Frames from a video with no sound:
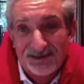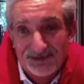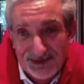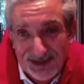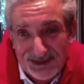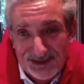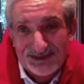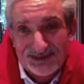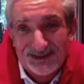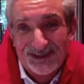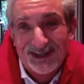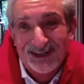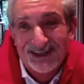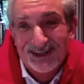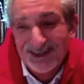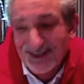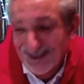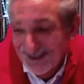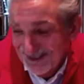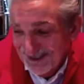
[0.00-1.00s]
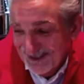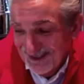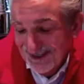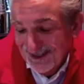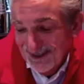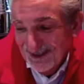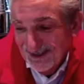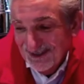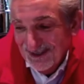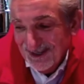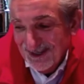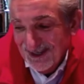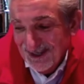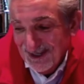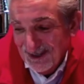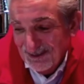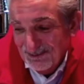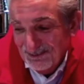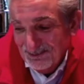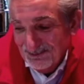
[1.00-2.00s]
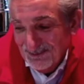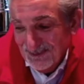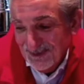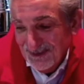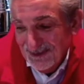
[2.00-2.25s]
listening and